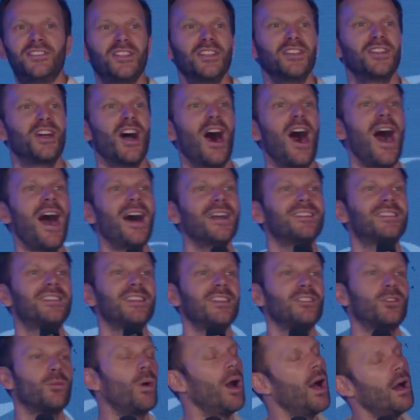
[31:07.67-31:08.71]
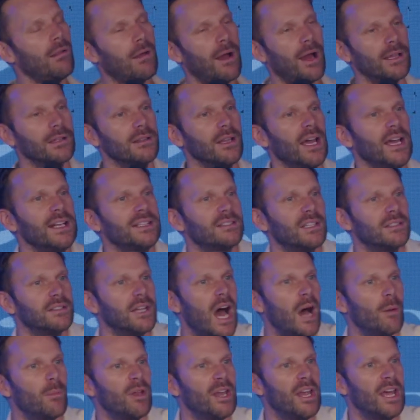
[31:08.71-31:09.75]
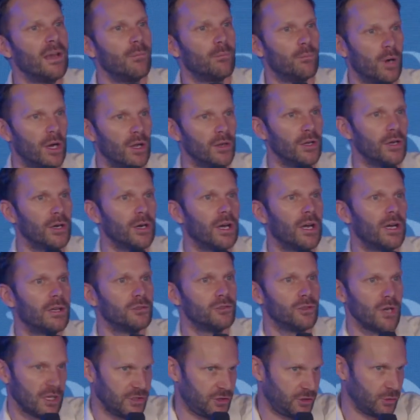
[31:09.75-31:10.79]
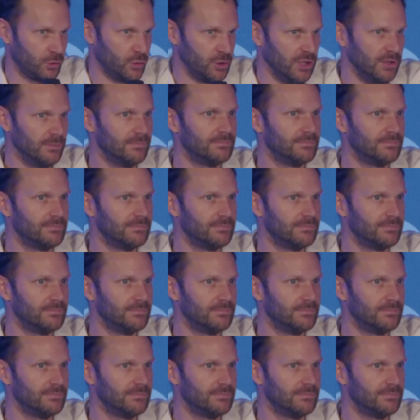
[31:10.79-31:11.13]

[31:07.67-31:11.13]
And God says, well, I'd like to nominate Brother Joshua.